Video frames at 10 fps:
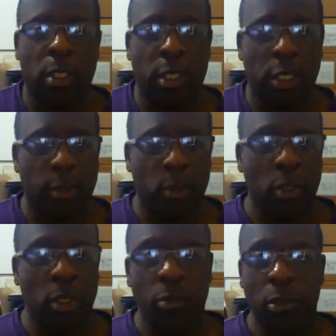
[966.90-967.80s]
Give me
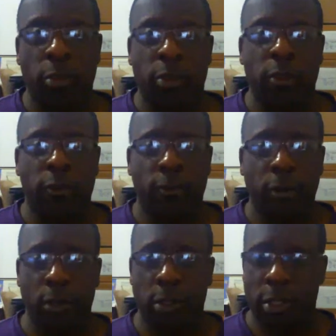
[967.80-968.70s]
one moment here,
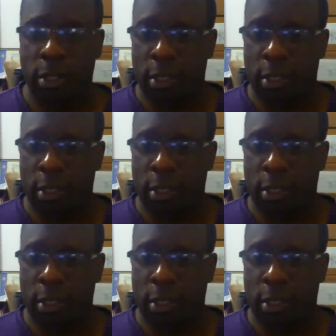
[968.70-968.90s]
folks.